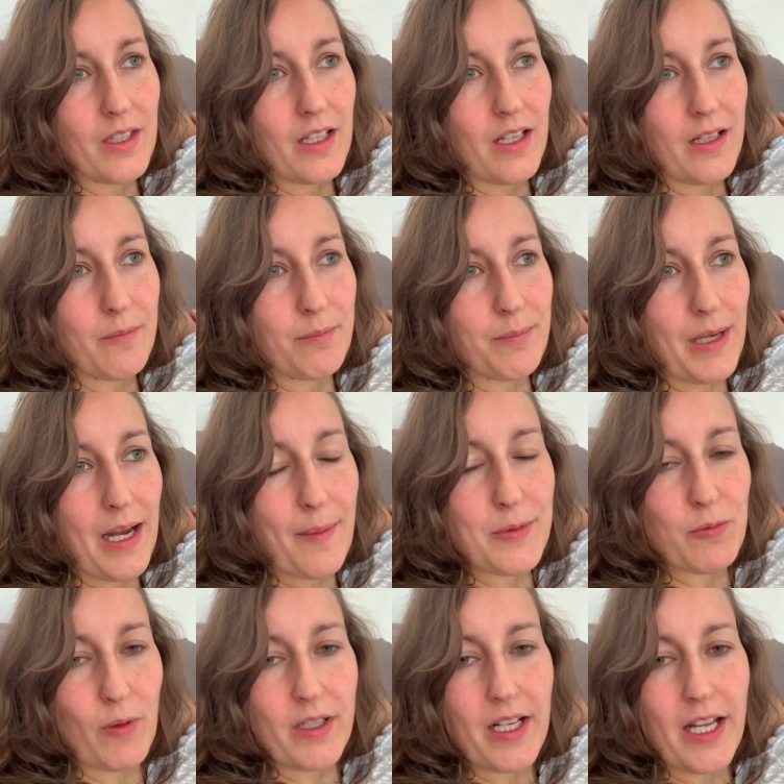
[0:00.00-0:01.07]
And perhaps
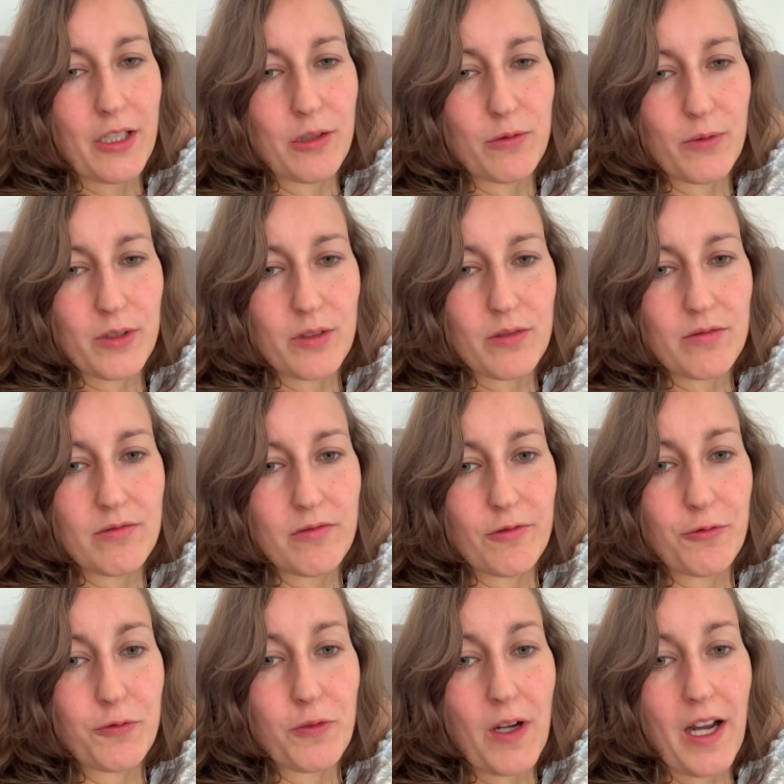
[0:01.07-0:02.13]
one day you will
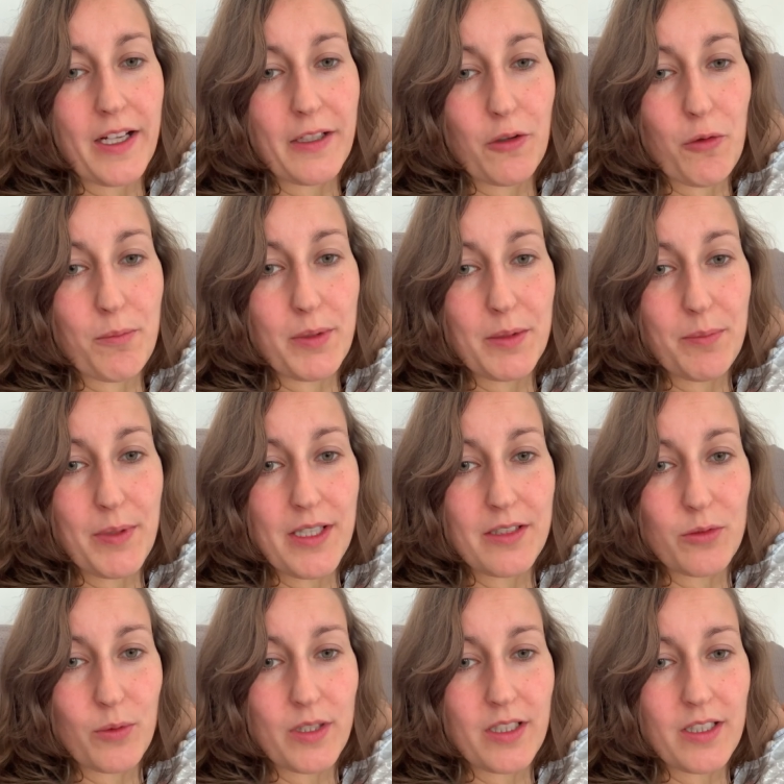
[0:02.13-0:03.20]
find complete
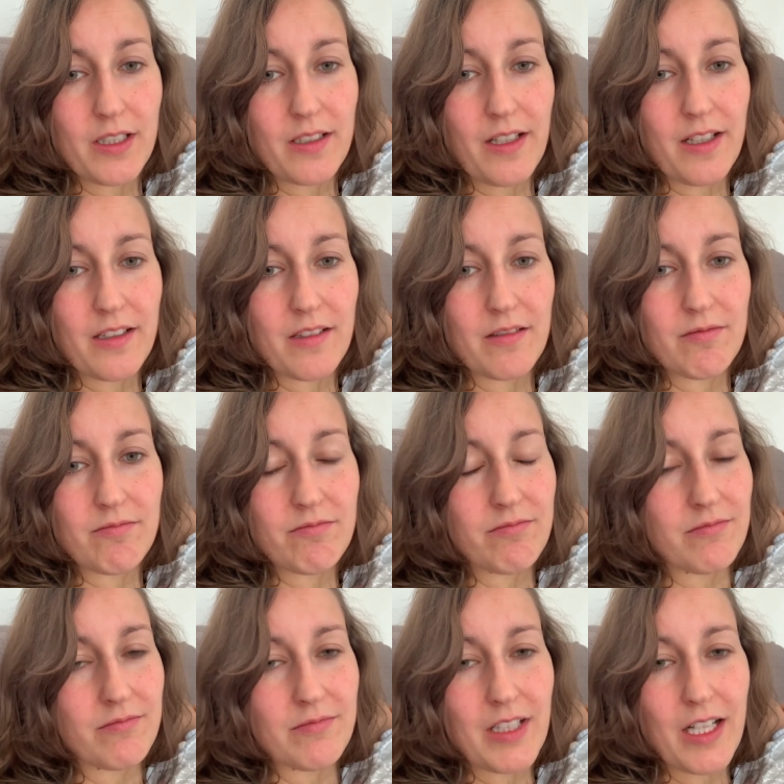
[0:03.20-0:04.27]
peace with it, and
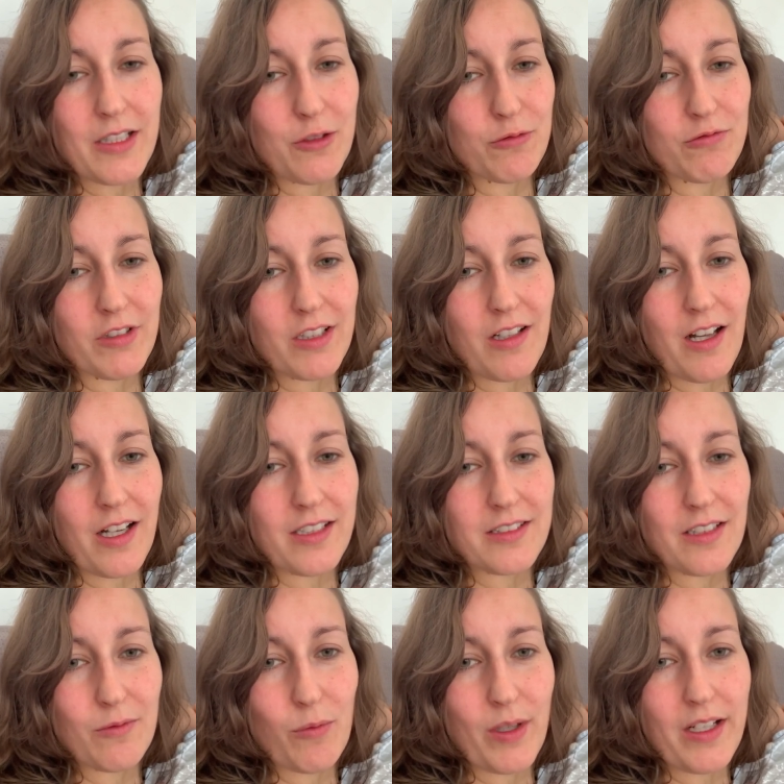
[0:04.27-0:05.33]
then you realize
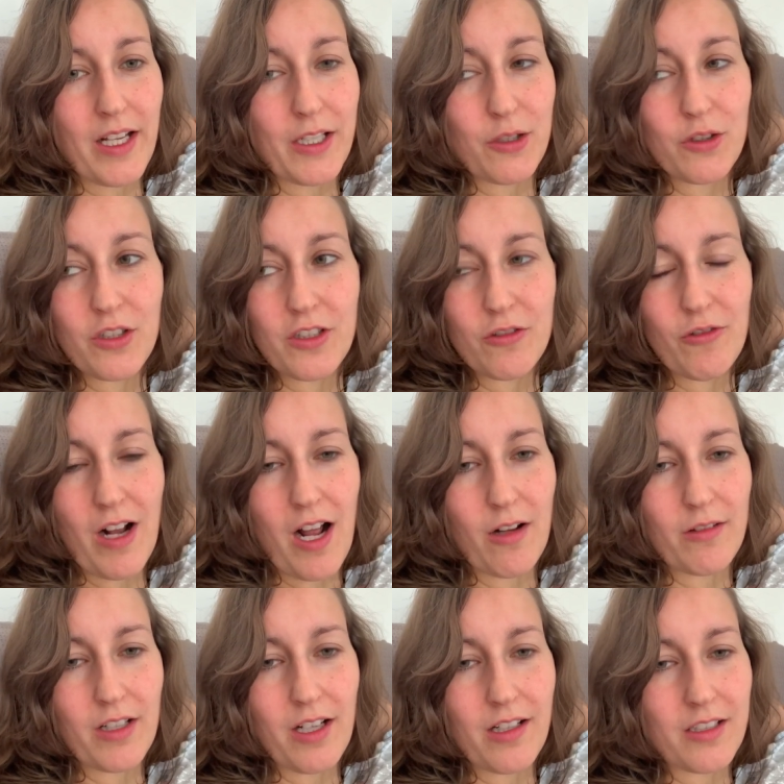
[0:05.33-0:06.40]
that one day you turn
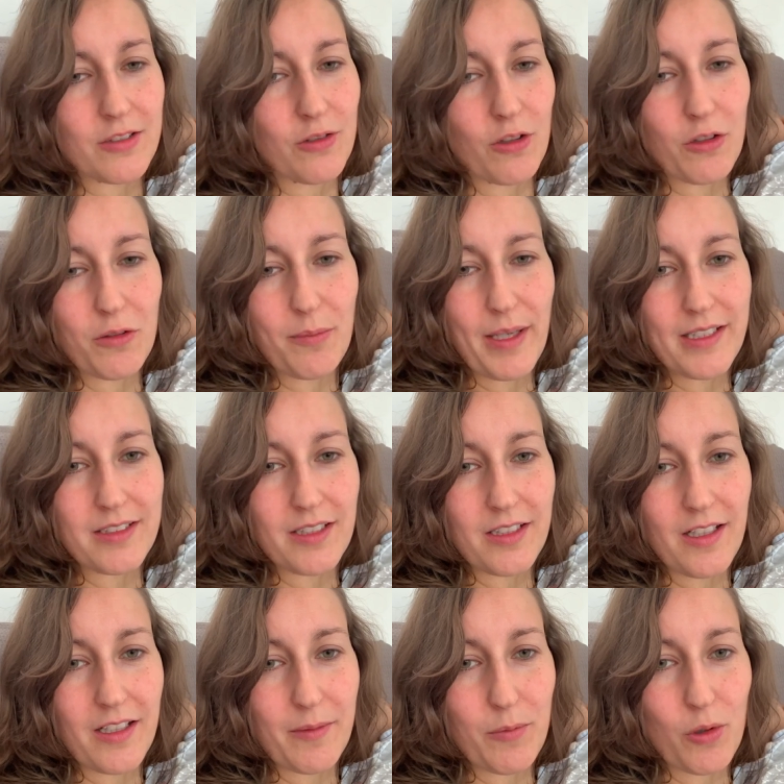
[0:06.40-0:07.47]
around and it's not on the back seat
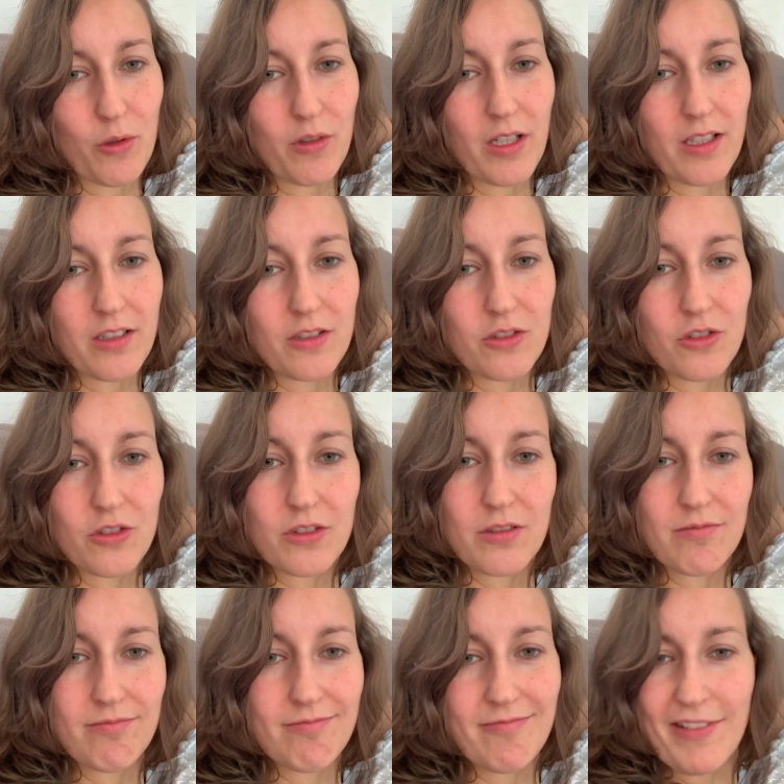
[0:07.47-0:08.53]
anymore and it's just
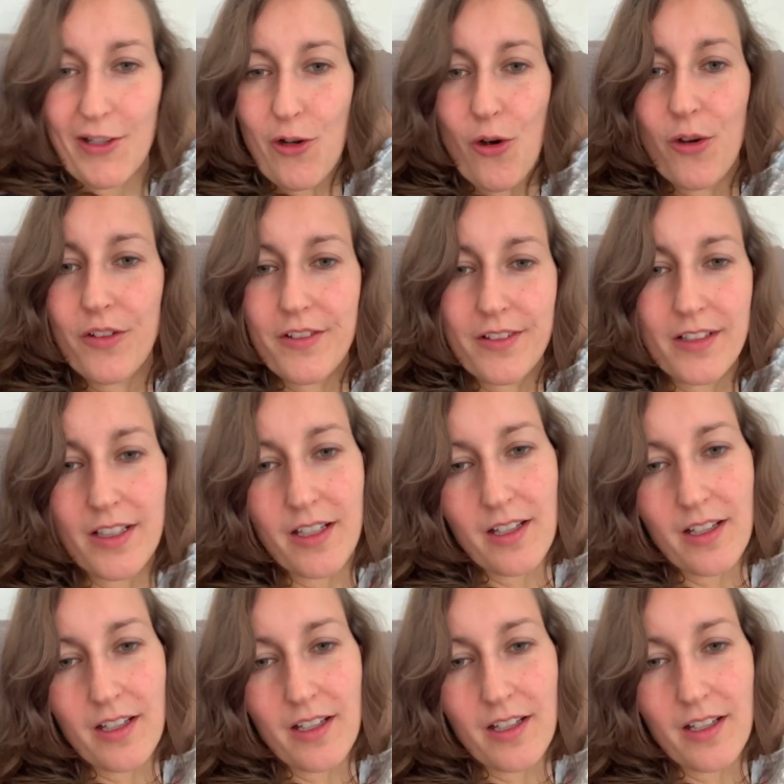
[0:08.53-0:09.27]
gone.